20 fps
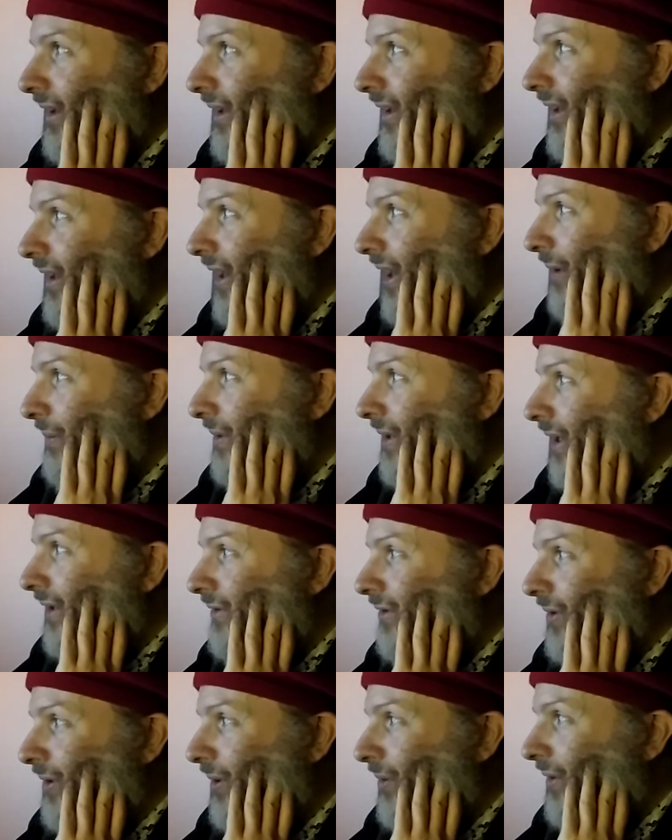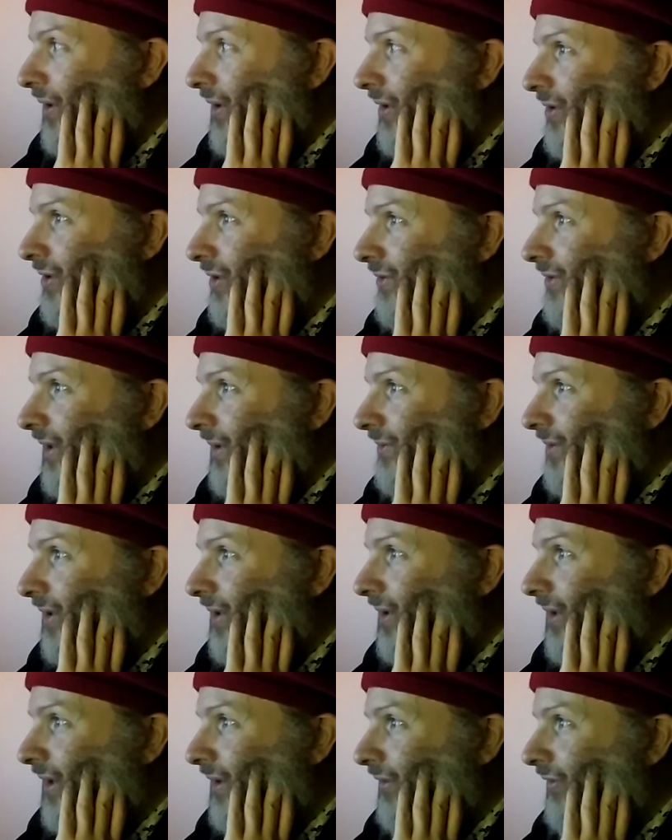Yeah, I would like to go there. It just sounds
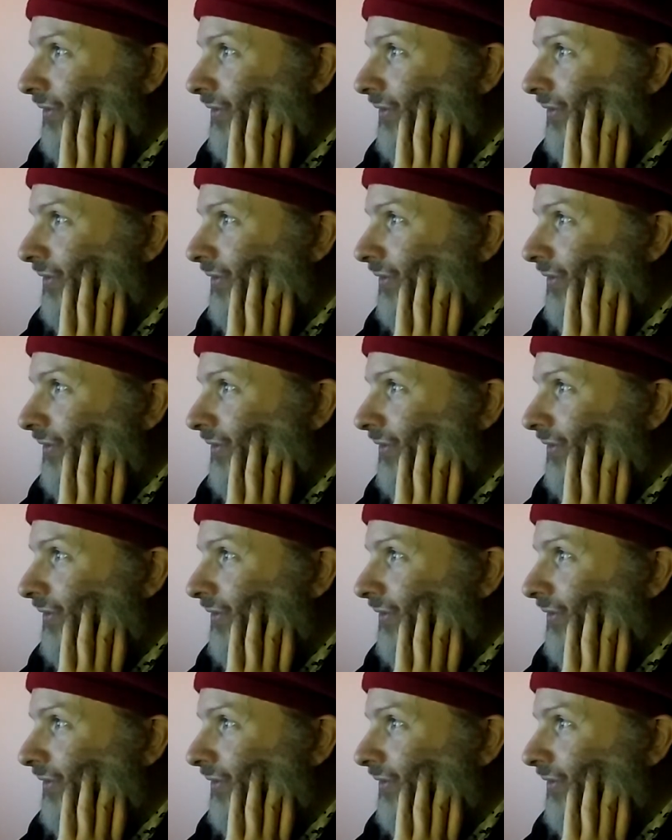like a lot of